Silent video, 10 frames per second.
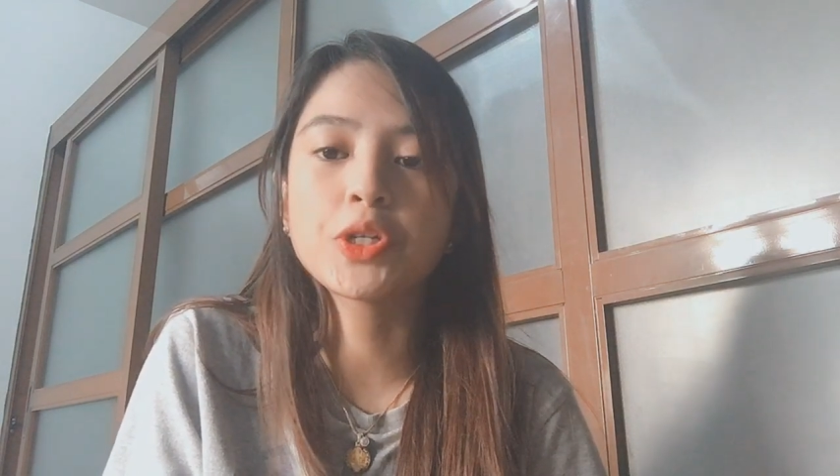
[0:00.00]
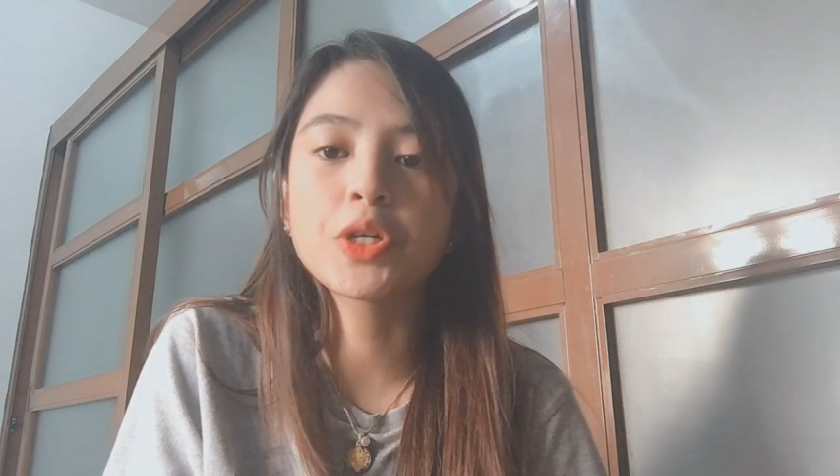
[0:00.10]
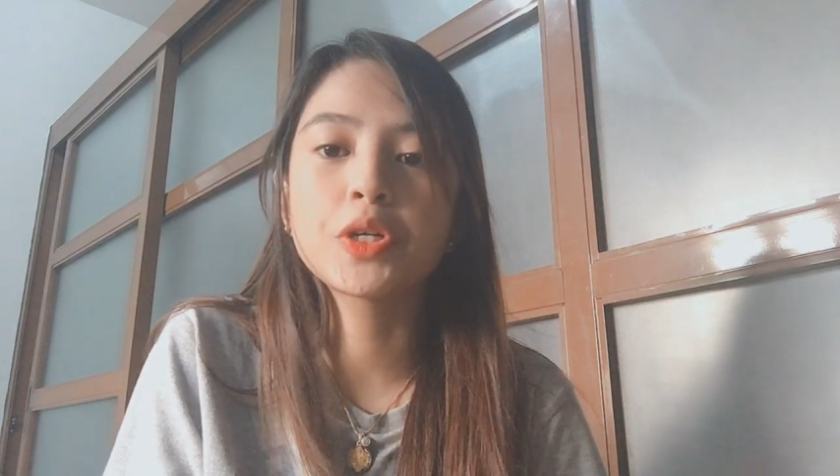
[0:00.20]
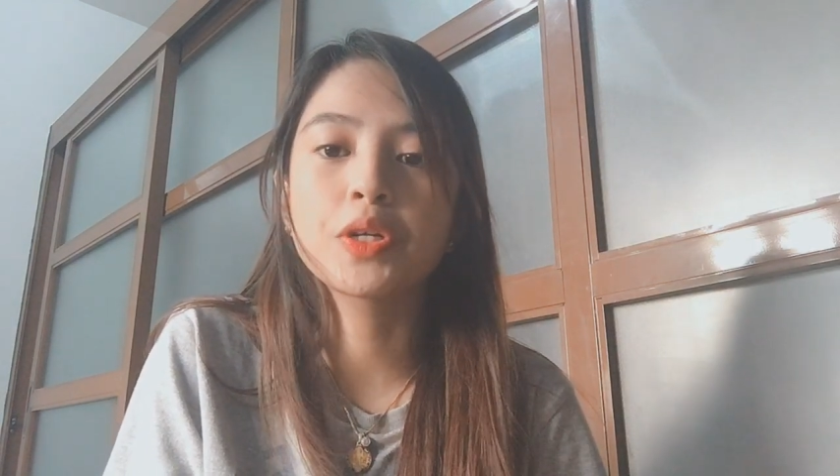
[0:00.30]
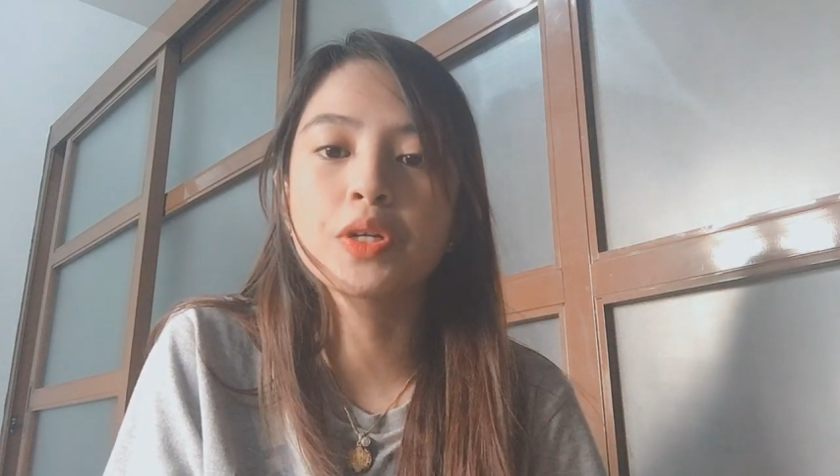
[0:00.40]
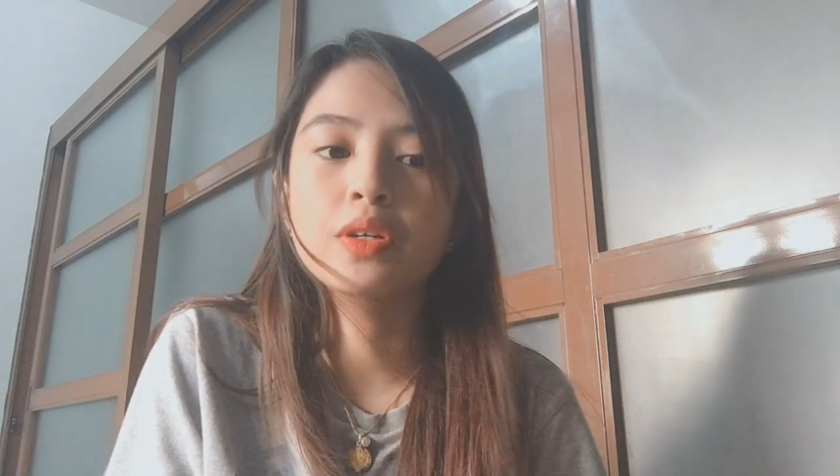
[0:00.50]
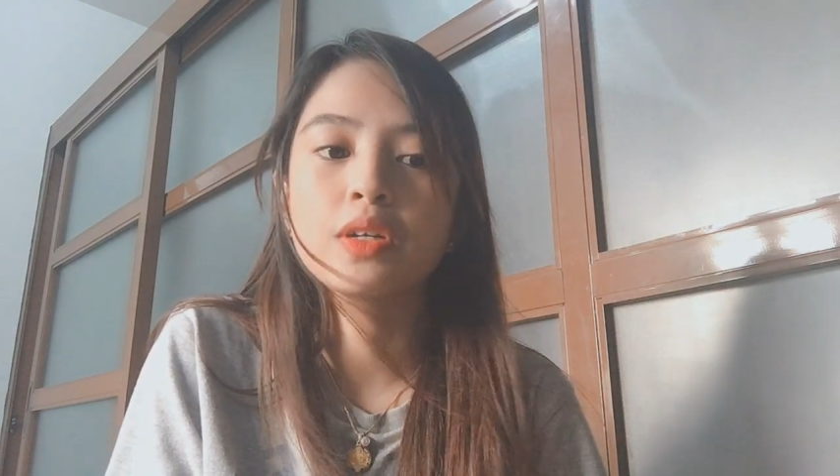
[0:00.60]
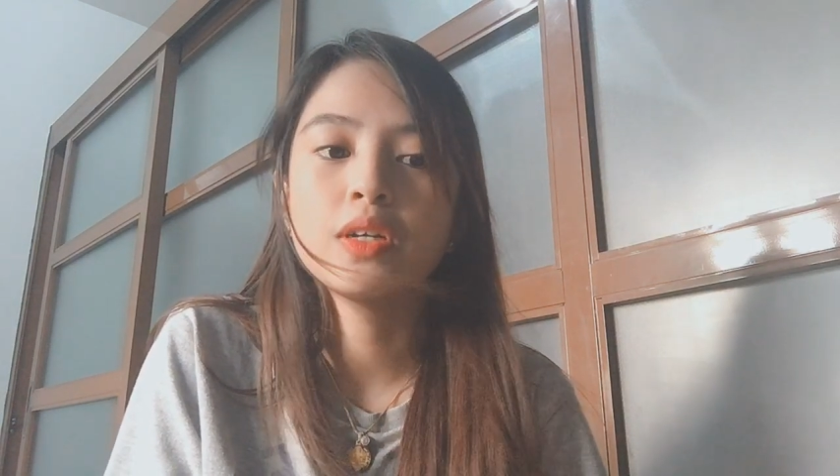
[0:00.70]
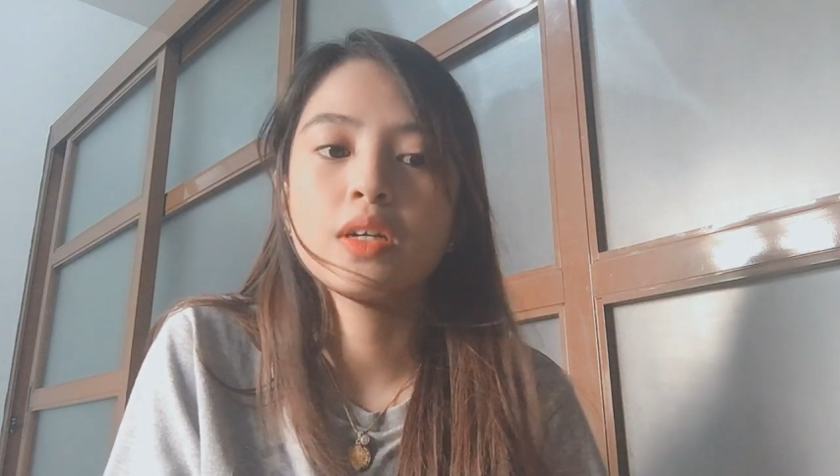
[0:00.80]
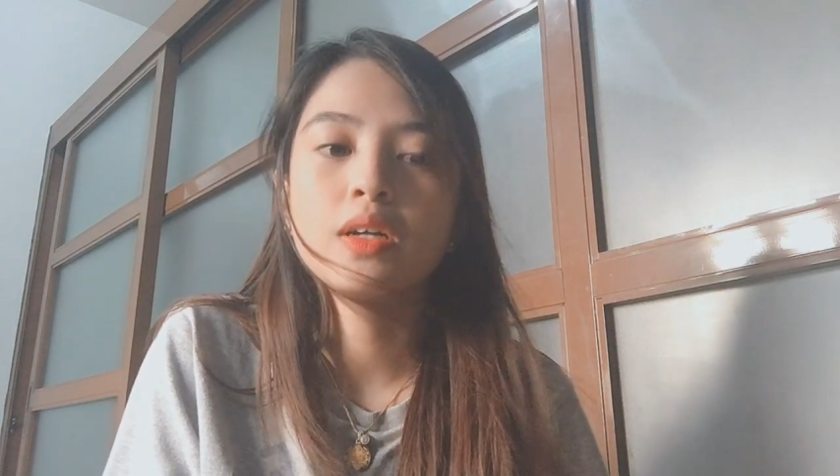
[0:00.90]
her
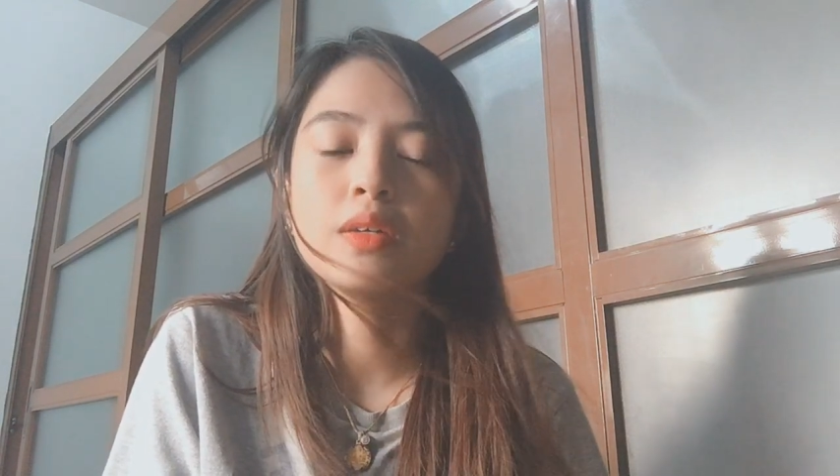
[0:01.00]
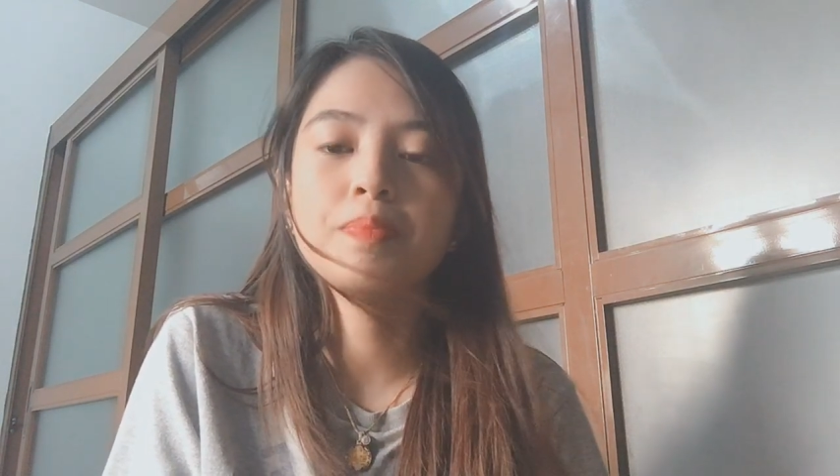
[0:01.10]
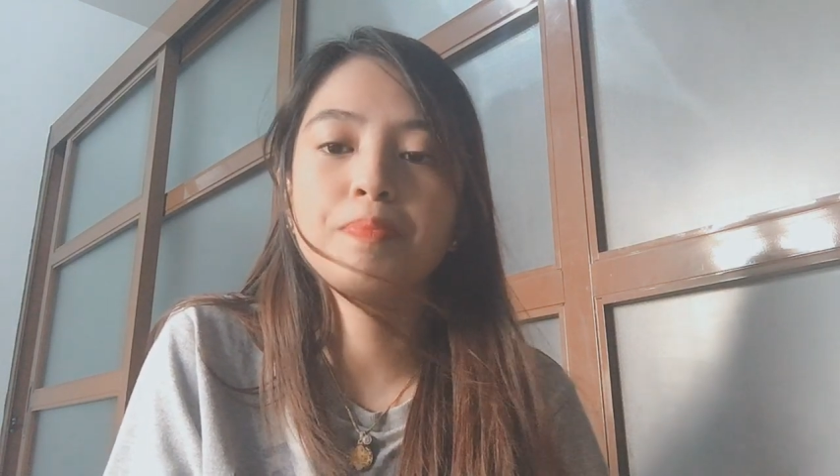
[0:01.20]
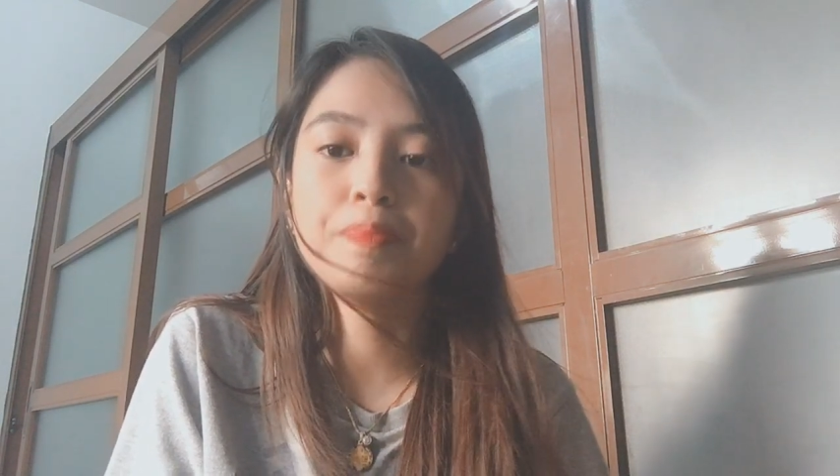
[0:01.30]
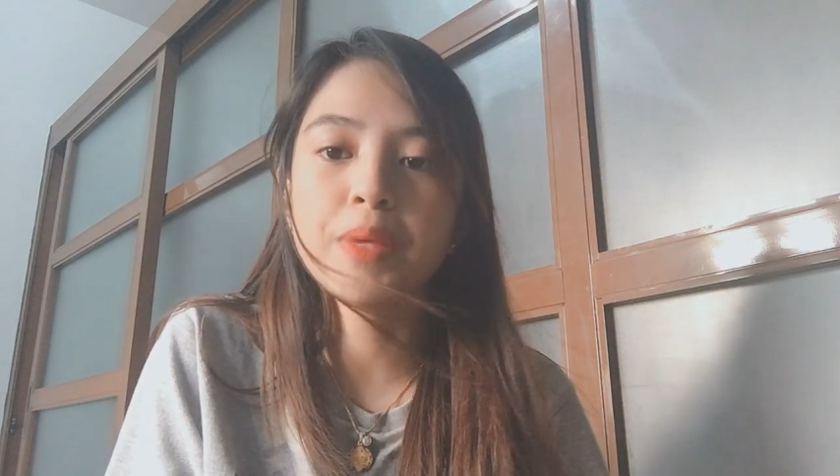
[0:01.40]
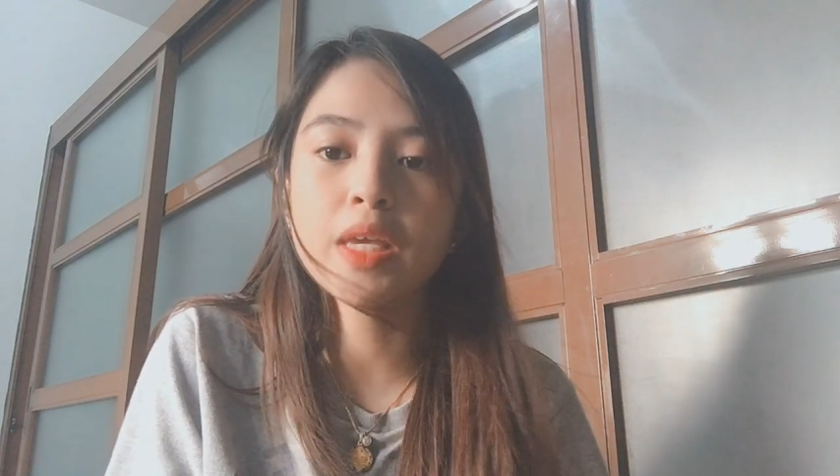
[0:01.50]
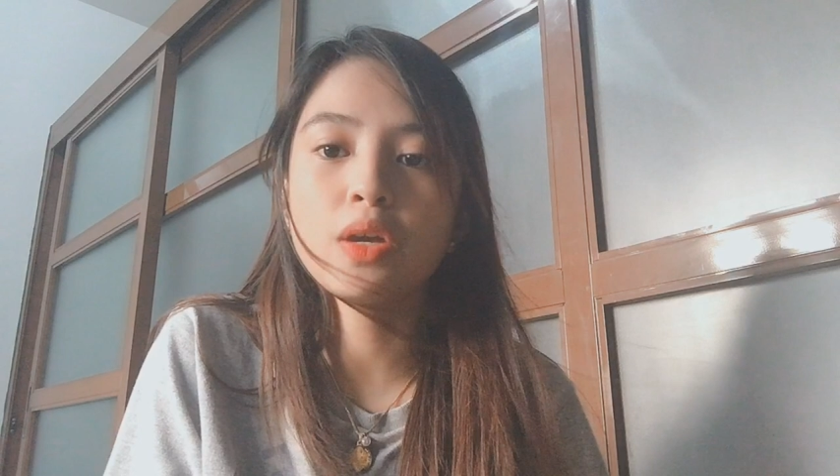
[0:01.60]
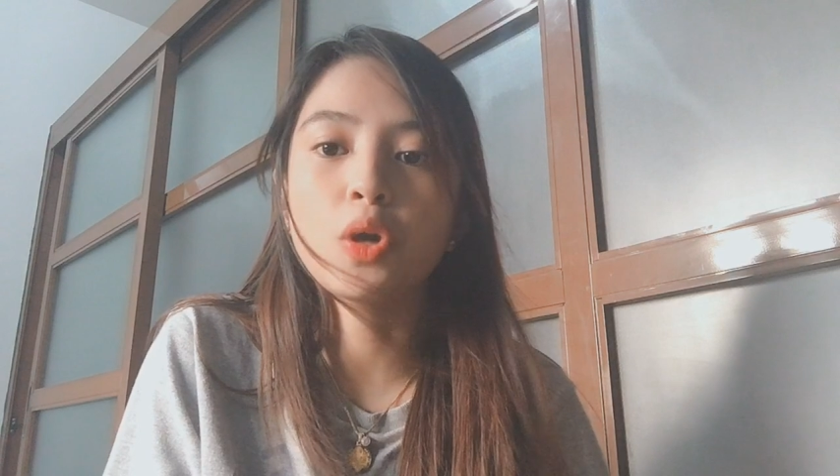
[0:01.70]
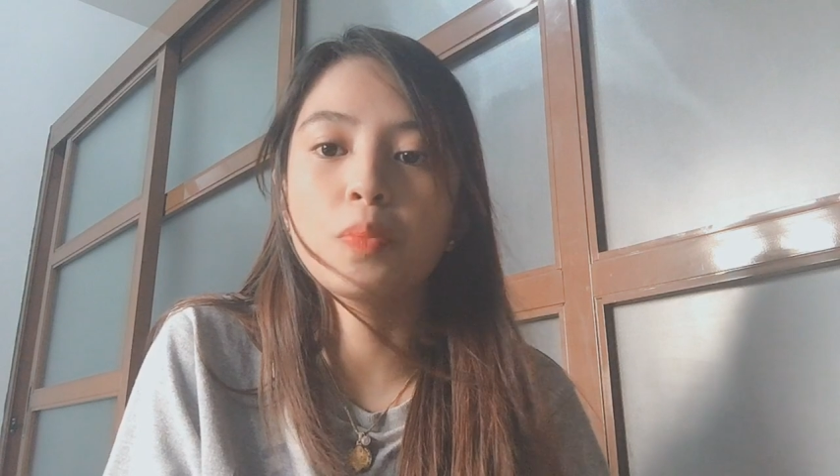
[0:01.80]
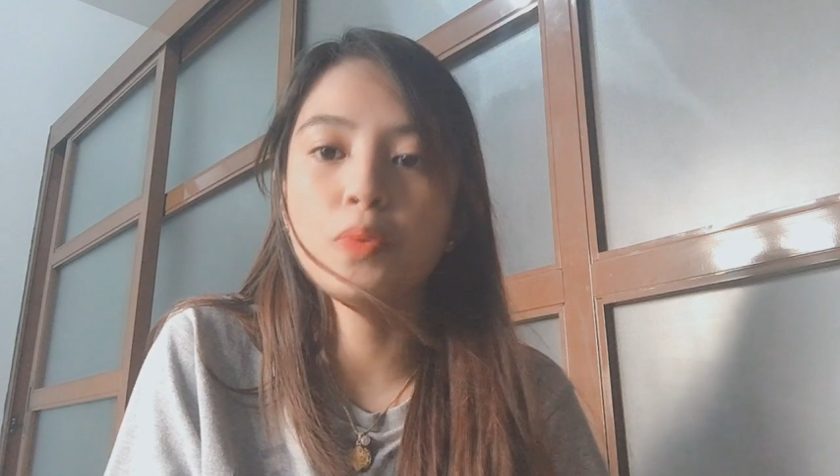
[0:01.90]

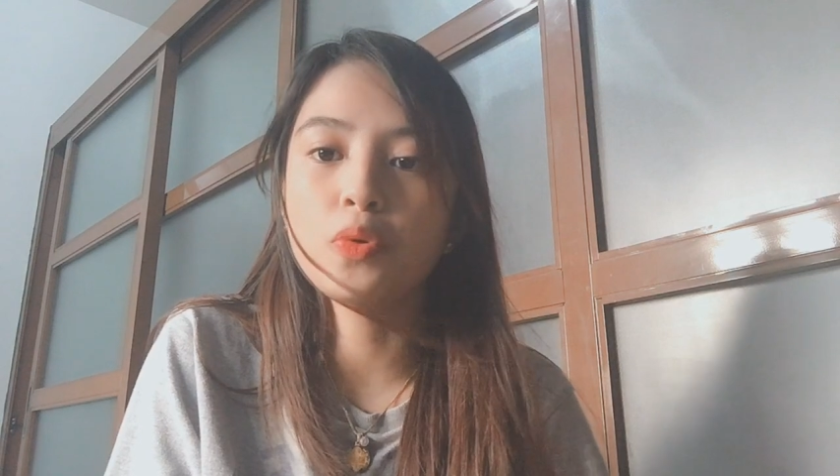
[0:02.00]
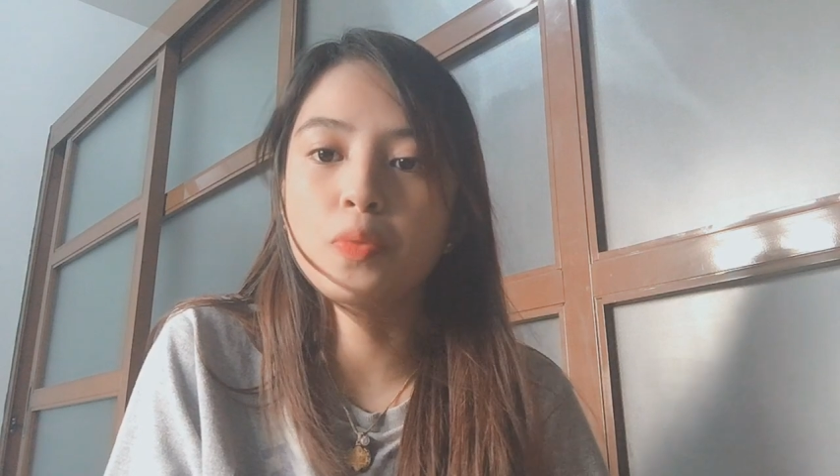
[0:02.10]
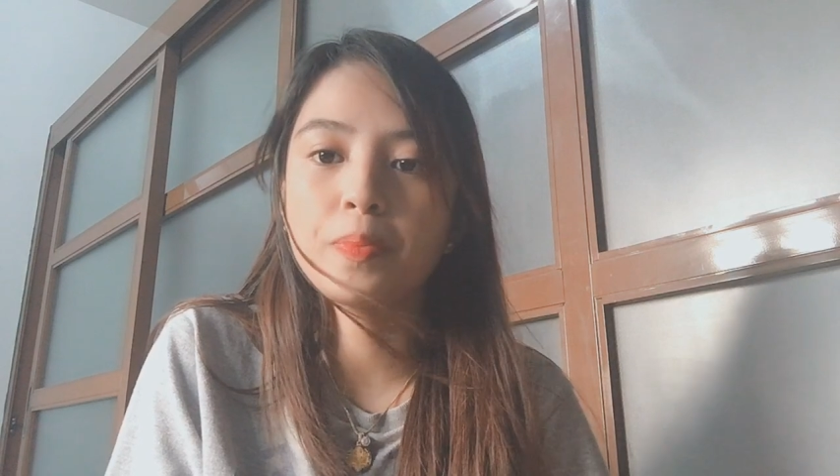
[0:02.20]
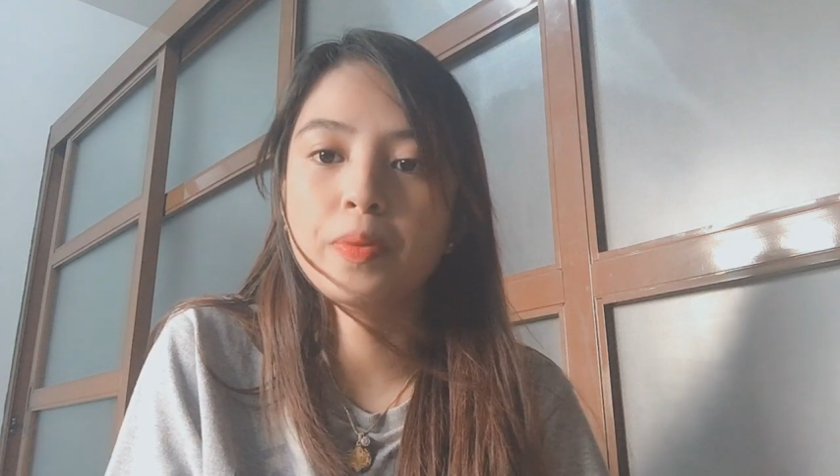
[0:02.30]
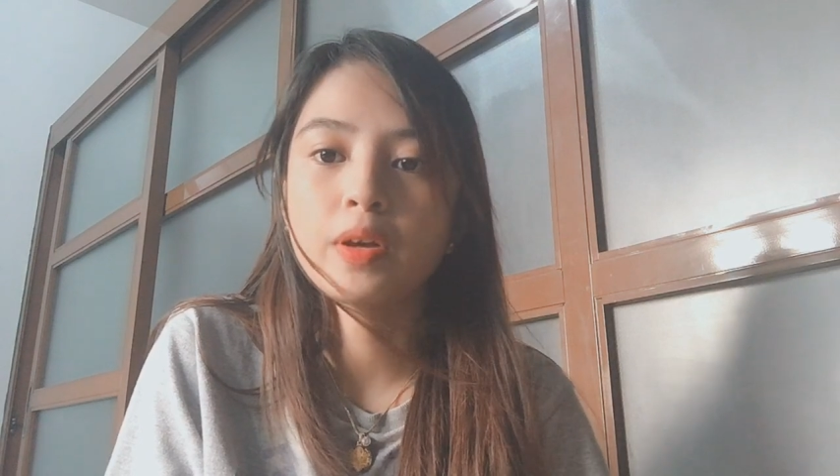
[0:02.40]
pee or poop.